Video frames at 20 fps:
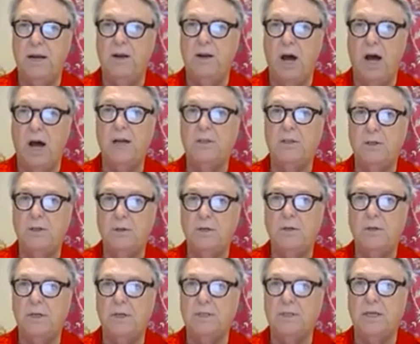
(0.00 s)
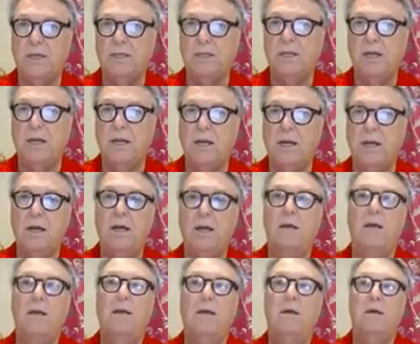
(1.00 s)
not to because they say
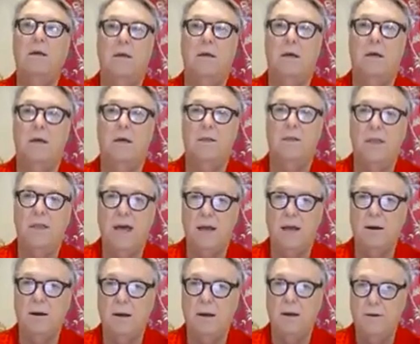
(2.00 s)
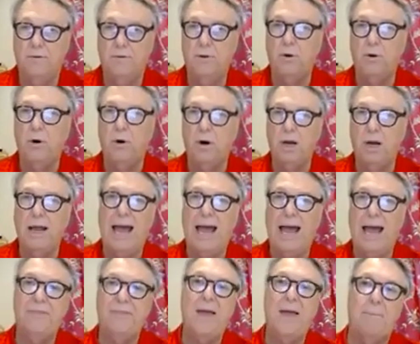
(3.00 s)
that if you're
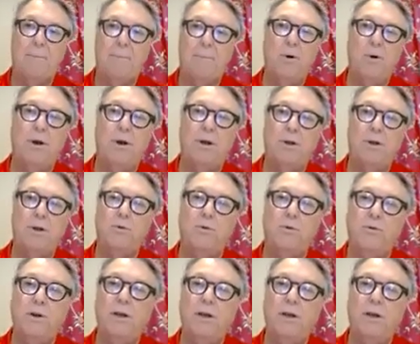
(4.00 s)
at that point, you really